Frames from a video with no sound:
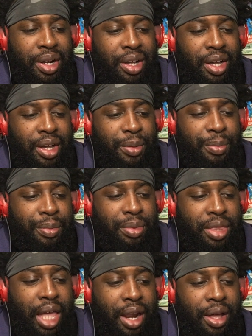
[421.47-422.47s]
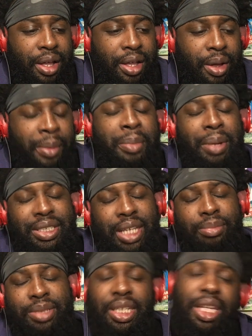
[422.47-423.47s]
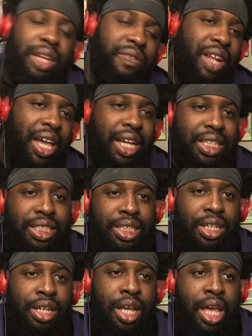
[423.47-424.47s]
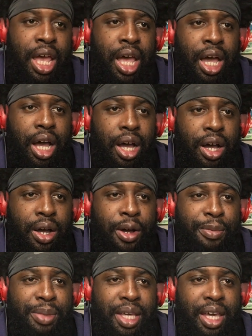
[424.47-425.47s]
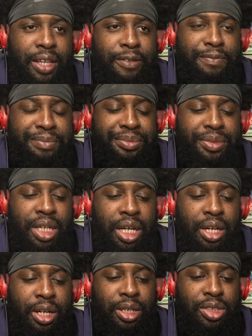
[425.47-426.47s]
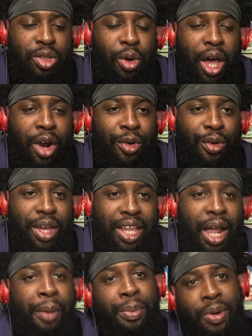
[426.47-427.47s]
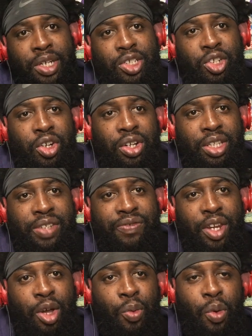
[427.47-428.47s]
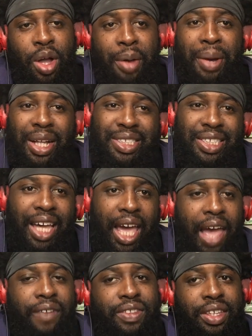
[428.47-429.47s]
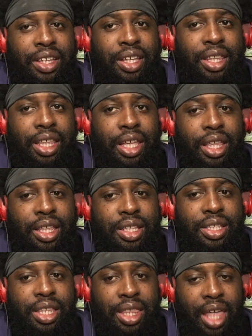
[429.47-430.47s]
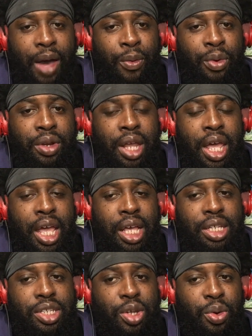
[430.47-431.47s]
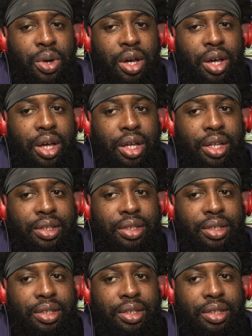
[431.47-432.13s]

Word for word: uh, that uh, I mean my top 10 of last year um, yet. Uh, so I don't, and I'm pretty sure this video won't come out to after that that one. So. uh